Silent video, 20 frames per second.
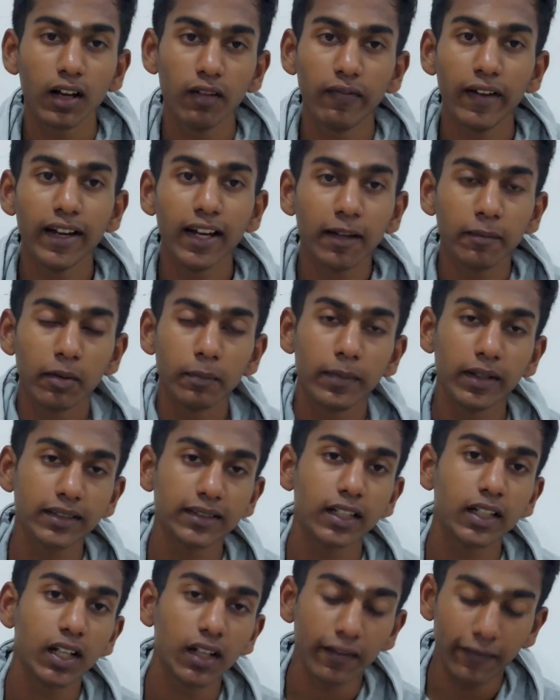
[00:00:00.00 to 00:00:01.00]
when I'm a big
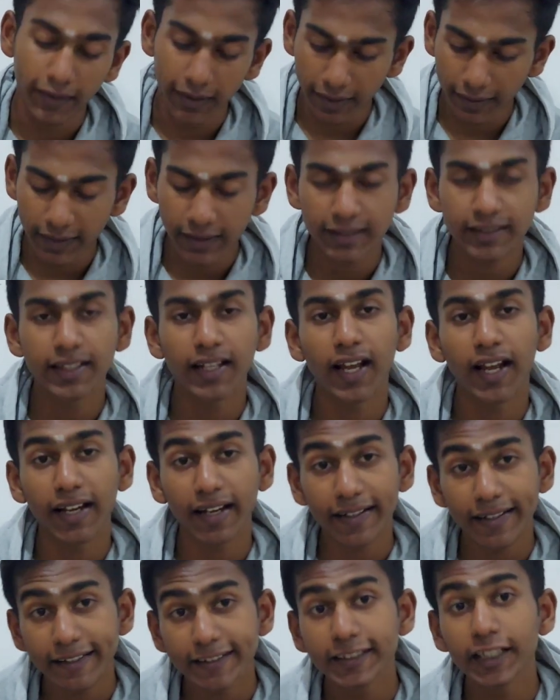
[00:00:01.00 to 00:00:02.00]
seller and
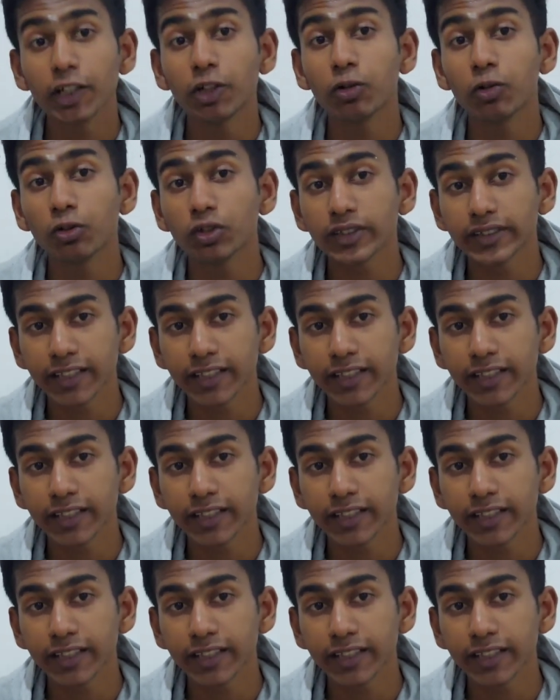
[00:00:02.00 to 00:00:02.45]
I decide to